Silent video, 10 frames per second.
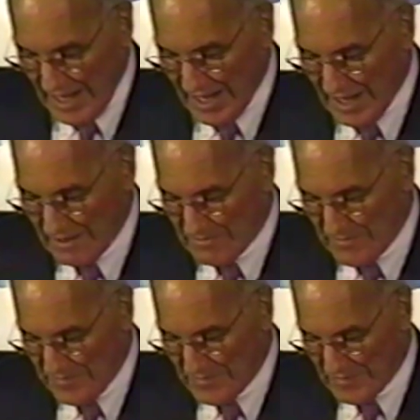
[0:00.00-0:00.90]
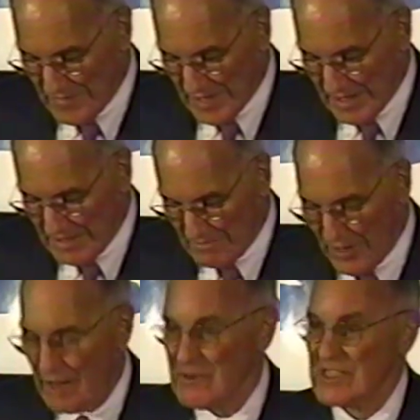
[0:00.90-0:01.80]

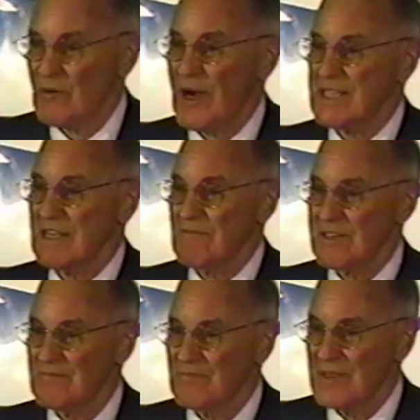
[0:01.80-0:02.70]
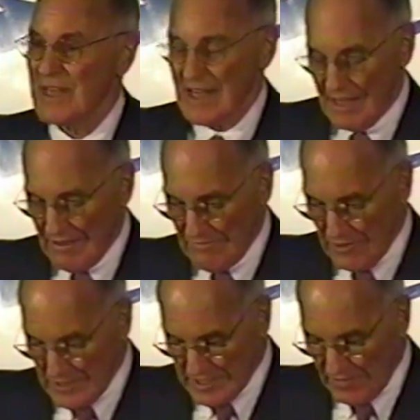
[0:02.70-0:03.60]
Bob is quite different
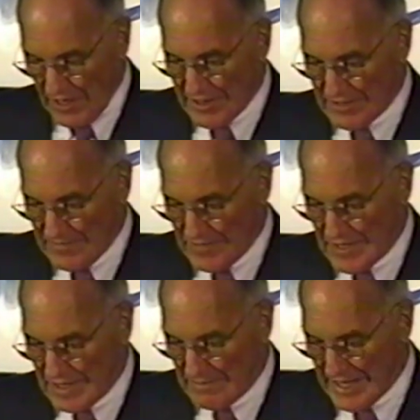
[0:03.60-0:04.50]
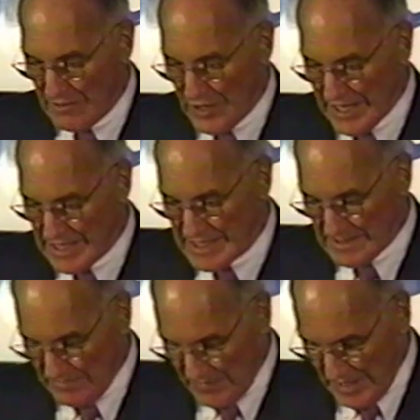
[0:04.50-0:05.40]
from his father in many
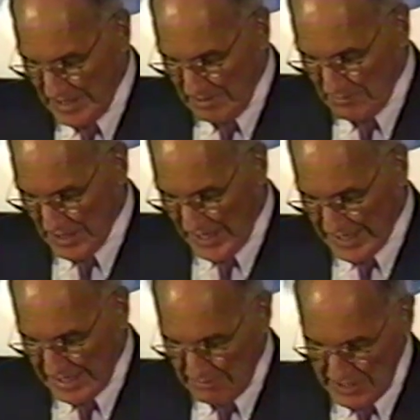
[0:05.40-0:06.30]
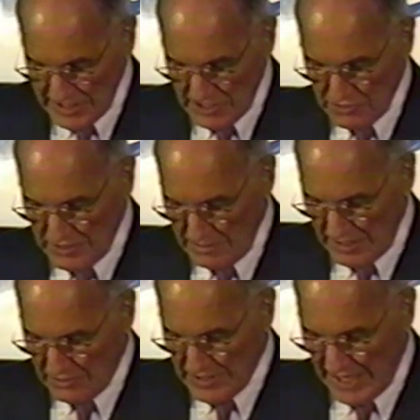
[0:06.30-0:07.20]
ways, but like him, he's
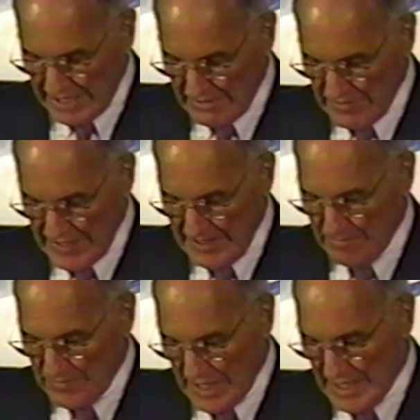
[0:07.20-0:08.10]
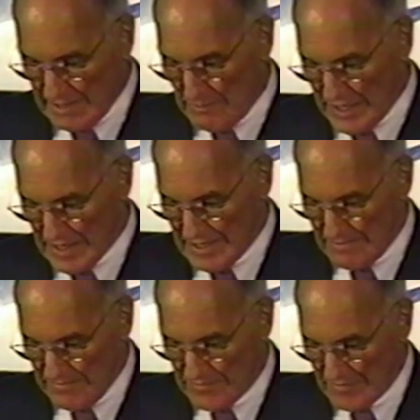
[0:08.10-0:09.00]
extremely creative and a
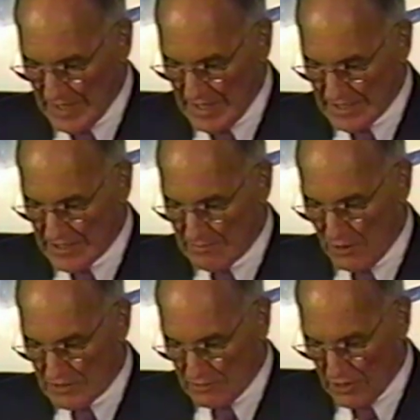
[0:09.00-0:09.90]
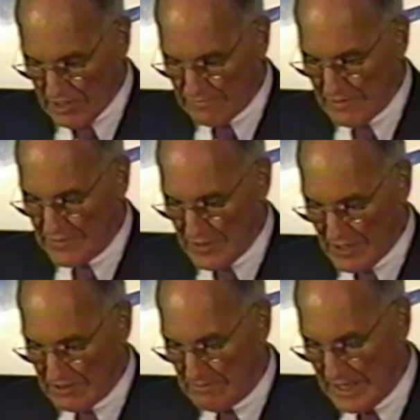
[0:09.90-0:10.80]
builder. He took Motorola from a few
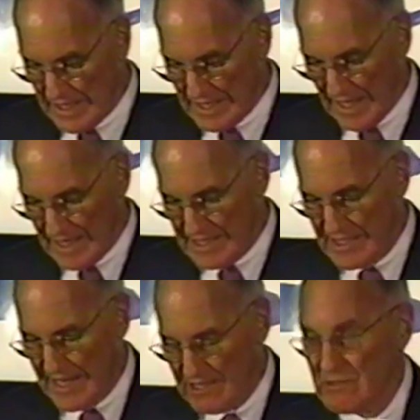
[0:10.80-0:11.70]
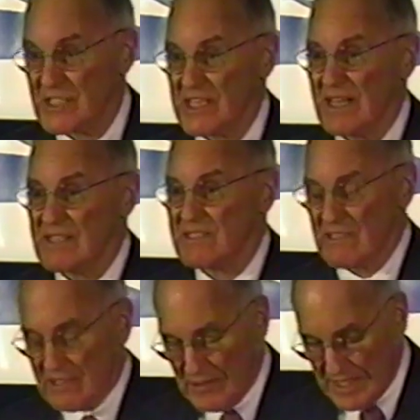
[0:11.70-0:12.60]
$100 million in annual sales
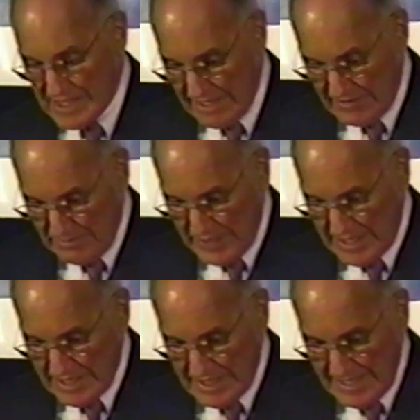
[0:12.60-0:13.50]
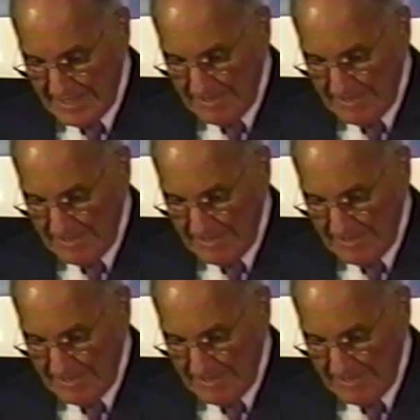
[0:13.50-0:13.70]
to $27 billion,